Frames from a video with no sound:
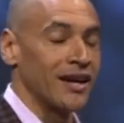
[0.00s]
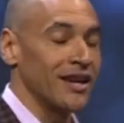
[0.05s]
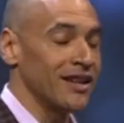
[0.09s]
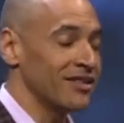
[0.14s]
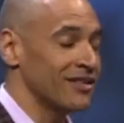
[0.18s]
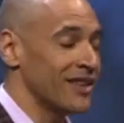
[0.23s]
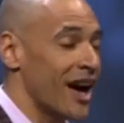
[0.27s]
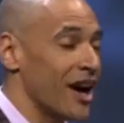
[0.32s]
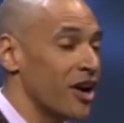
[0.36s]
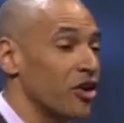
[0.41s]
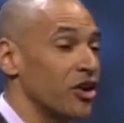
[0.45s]
it's
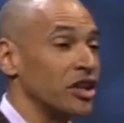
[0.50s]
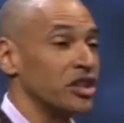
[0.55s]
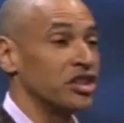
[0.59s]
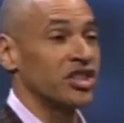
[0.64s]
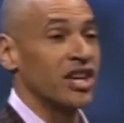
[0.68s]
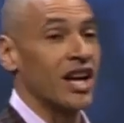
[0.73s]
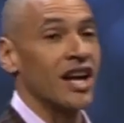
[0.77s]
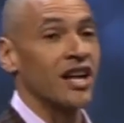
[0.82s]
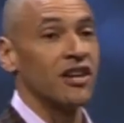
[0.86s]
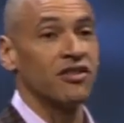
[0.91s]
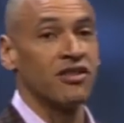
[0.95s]
not going to
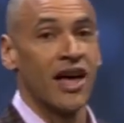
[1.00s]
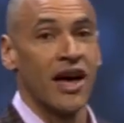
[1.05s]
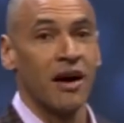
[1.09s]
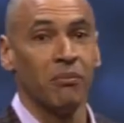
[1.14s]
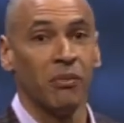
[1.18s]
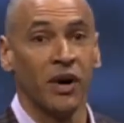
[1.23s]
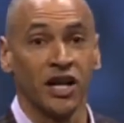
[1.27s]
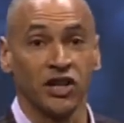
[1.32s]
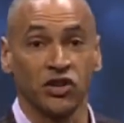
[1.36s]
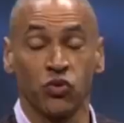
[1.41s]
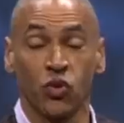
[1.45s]
change that
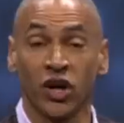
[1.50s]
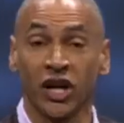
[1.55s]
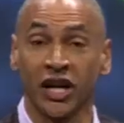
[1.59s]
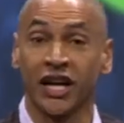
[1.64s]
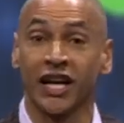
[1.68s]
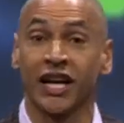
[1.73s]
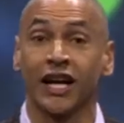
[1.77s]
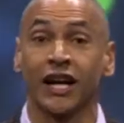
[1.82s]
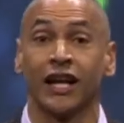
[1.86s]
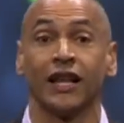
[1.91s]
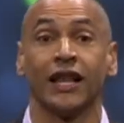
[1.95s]
much. We're going to
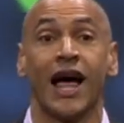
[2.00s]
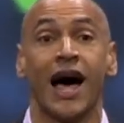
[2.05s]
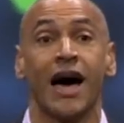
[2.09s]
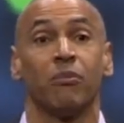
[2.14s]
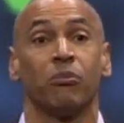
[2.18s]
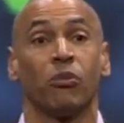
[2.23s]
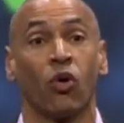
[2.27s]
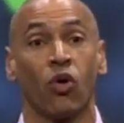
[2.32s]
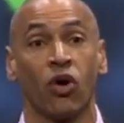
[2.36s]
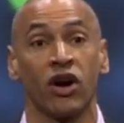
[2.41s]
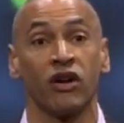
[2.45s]
get a lot
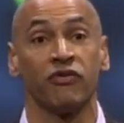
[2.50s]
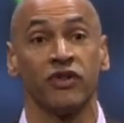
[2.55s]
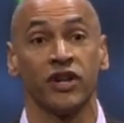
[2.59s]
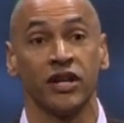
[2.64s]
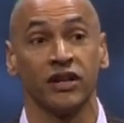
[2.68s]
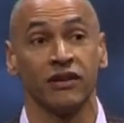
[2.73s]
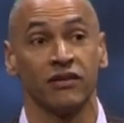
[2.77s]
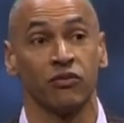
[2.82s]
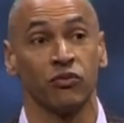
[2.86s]
more of it.